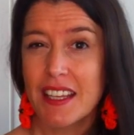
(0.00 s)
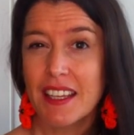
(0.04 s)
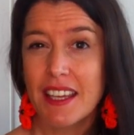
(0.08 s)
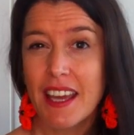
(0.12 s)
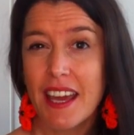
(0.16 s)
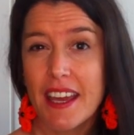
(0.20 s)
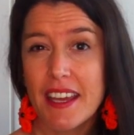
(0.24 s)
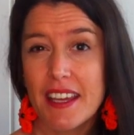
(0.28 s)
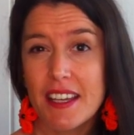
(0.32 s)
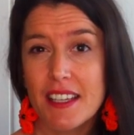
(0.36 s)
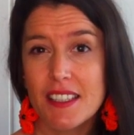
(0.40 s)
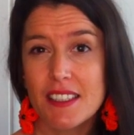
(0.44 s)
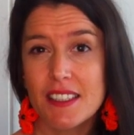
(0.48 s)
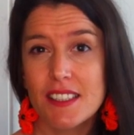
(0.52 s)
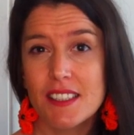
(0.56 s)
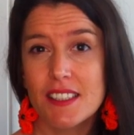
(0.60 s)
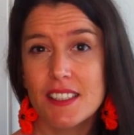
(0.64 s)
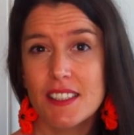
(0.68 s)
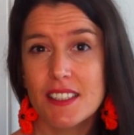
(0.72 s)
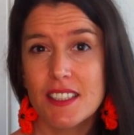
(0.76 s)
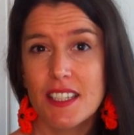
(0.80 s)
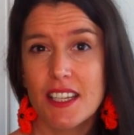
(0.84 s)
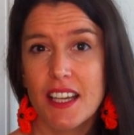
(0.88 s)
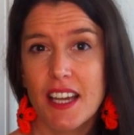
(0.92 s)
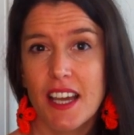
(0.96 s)

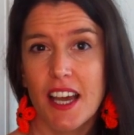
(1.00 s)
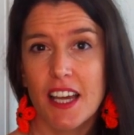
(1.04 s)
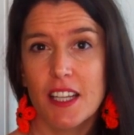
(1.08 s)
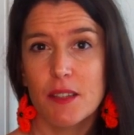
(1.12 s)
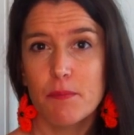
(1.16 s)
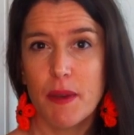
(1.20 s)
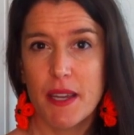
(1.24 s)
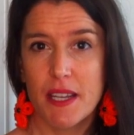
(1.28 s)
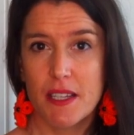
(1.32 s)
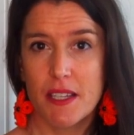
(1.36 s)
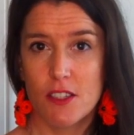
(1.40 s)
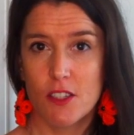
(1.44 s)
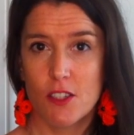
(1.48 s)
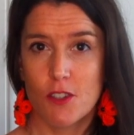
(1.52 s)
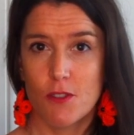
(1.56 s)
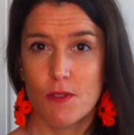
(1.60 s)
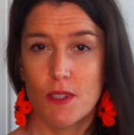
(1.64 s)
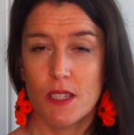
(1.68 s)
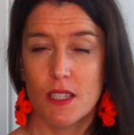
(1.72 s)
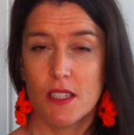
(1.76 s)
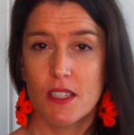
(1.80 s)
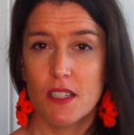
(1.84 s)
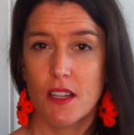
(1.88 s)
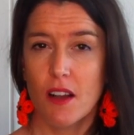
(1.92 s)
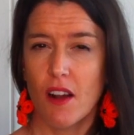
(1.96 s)
Cakes and
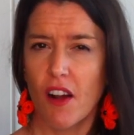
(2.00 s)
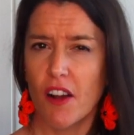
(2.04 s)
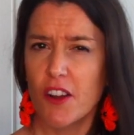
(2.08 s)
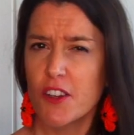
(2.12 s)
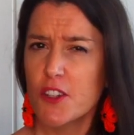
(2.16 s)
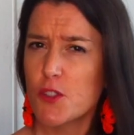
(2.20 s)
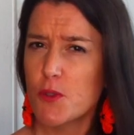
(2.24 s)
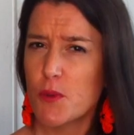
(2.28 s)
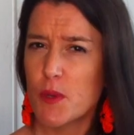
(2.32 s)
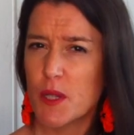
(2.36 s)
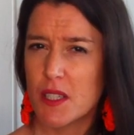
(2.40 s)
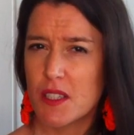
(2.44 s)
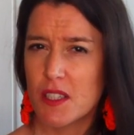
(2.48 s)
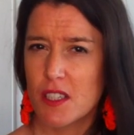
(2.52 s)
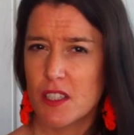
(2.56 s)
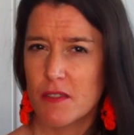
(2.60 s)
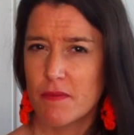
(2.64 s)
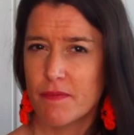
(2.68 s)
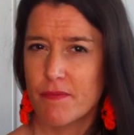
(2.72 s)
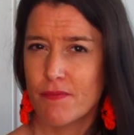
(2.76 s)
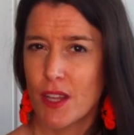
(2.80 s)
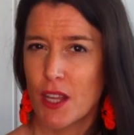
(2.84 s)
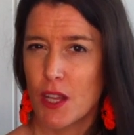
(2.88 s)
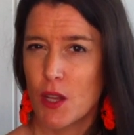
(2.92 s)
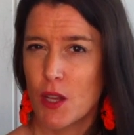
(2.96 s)
pastries are a treat.